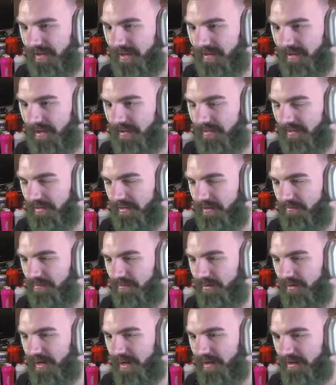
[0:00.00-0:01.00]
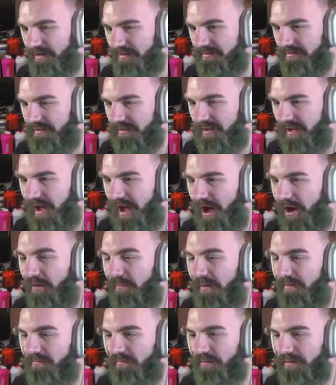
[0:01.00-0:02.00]
I, I think everyone kind of... I
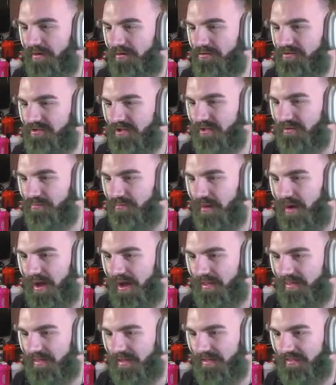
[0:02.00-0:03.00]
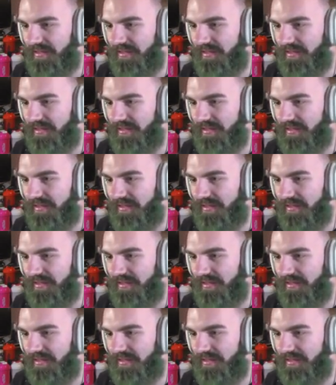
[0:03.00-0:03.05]
hope everyone understands why I think